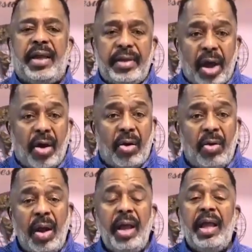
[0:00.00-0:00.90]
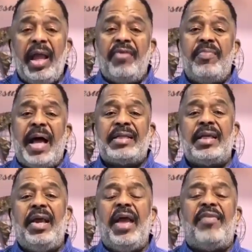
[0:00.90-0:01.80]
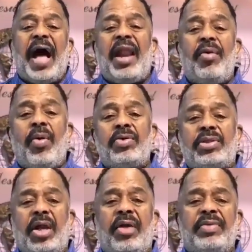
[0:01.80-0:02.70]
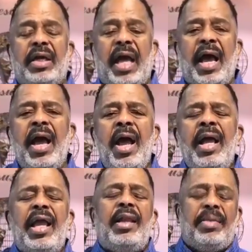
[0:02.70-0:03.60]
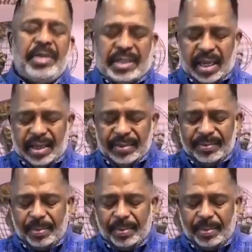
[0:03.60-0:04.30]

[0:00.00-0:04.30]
No, if I don't want to serve the God, let me tell you.